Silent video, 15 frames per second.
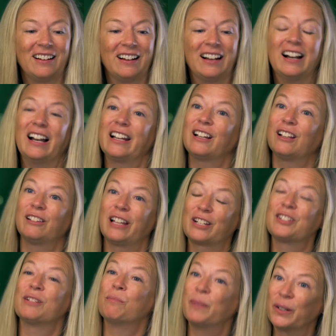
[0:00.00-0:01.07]
I
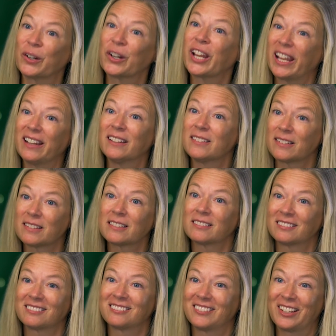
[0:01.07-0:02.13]
collected beer cans
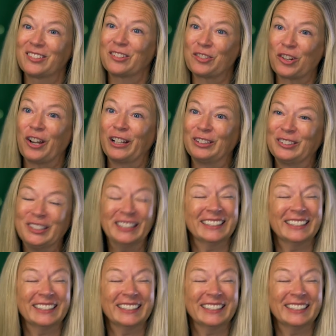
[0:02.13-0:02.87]
as a child.